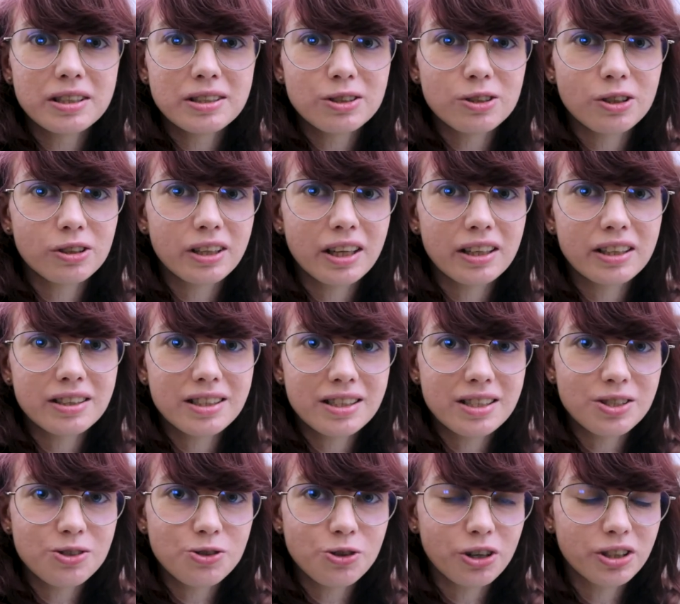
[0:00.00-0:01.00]
can totally
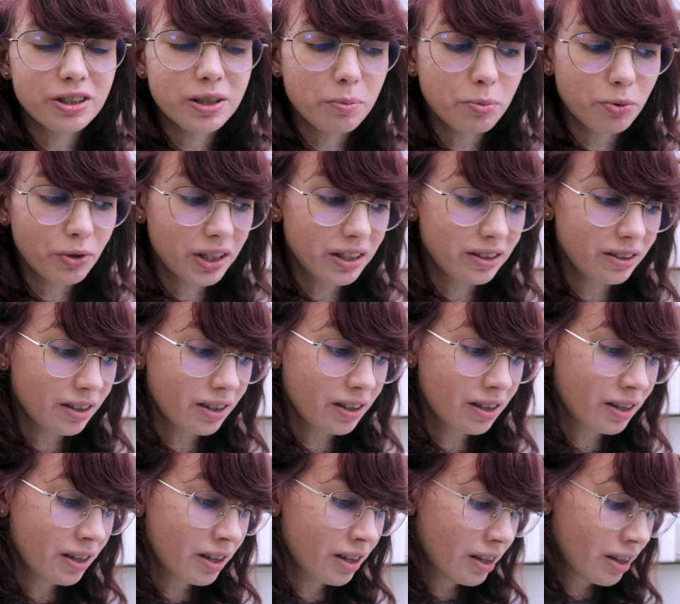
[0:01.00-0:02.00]
destroy the print
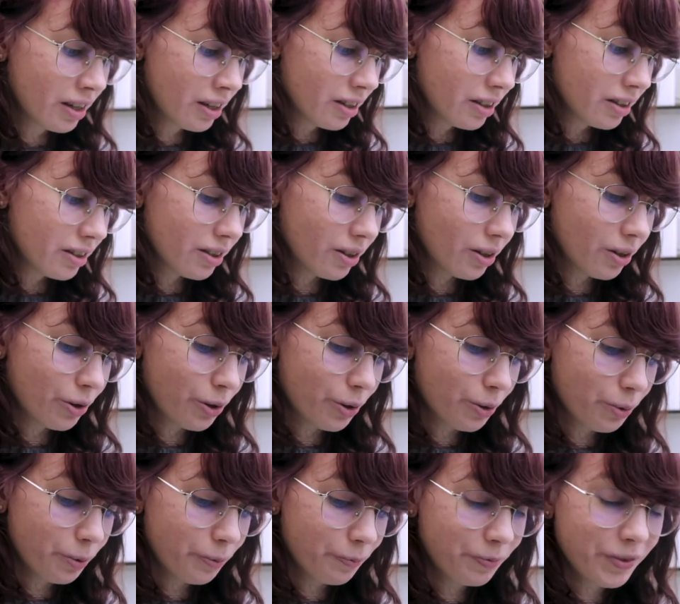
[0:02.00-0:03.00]

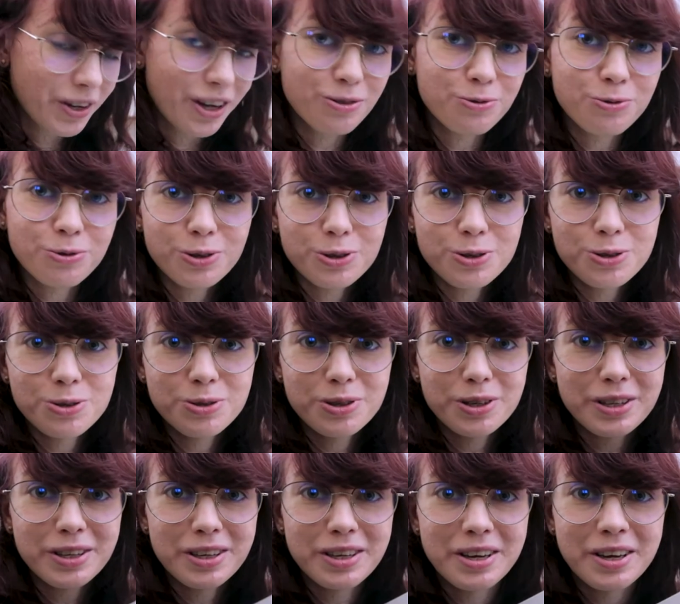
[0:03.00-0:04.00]
so
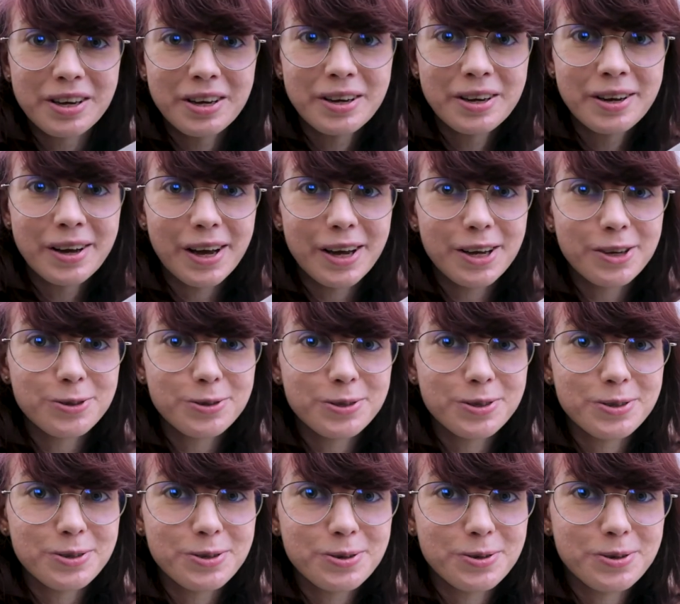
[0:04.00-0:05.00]
unfortunately I
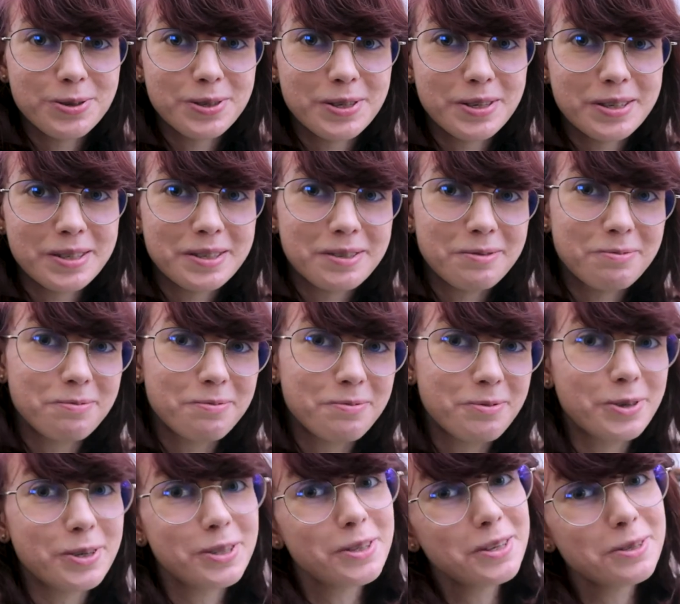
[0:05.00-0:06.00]
couldn't use this
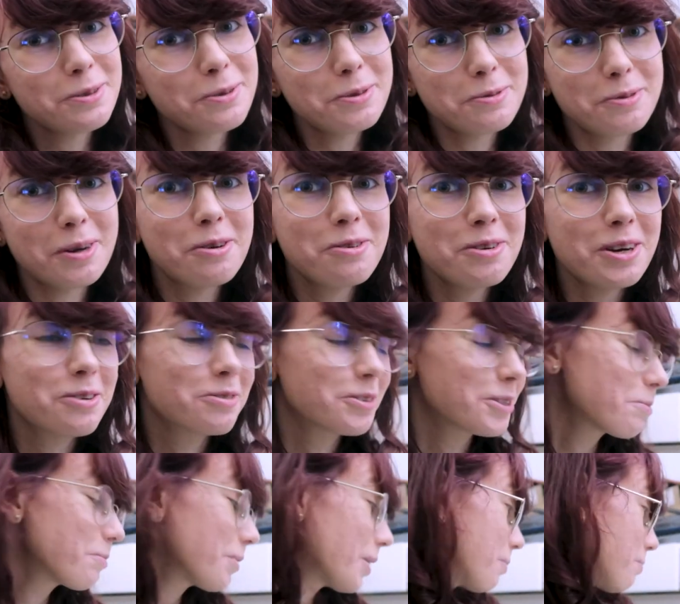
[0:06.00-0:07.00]
well this was my
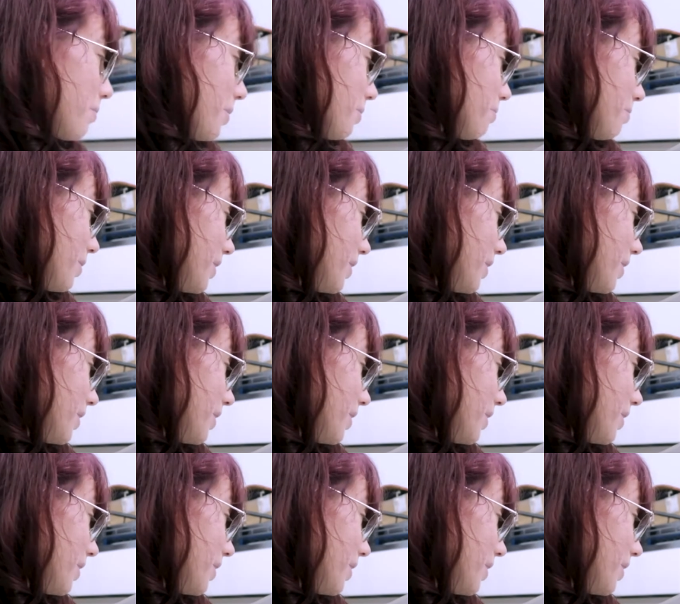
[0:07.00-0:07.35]
favorite paper